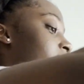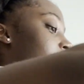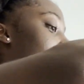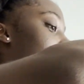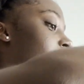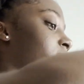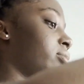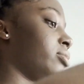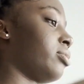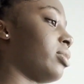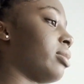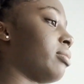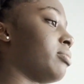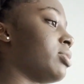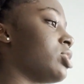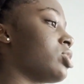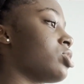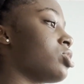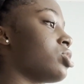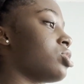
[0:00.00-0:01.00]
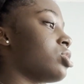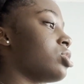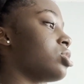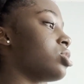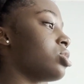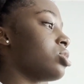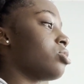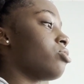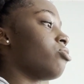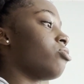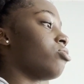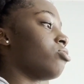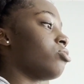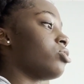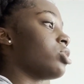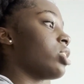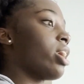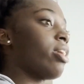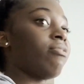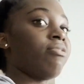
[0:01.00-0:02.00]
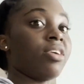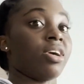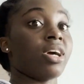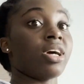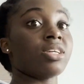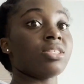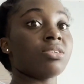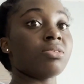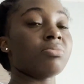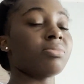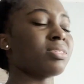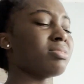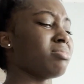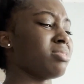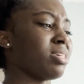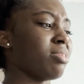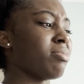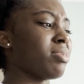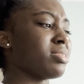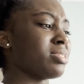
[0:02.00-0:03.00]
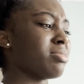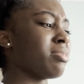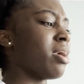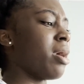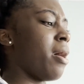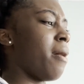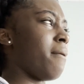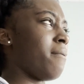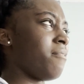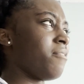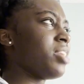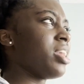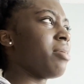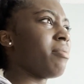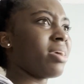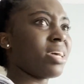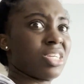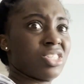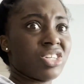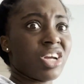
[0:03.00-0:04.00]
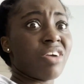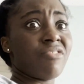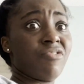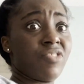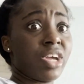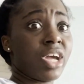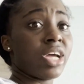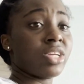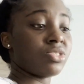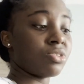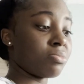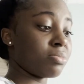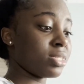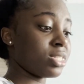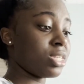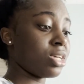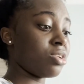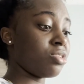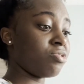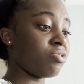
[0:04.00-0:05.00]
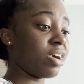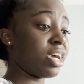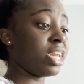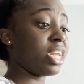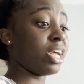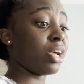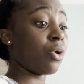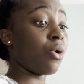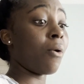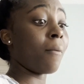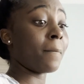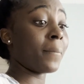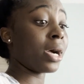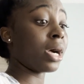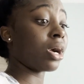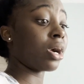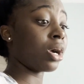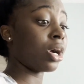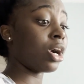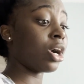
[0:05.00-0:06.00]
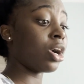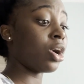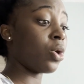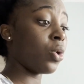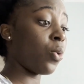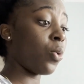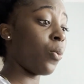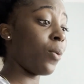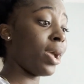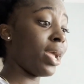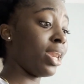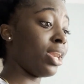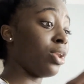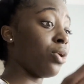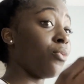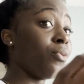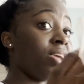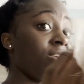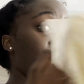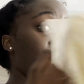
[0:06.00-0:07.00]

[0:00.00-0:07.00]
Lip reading: I don't know why I'm gonna just try to figure it out myself. I feel like I'm gonna try to figure it out myself and then come back when the week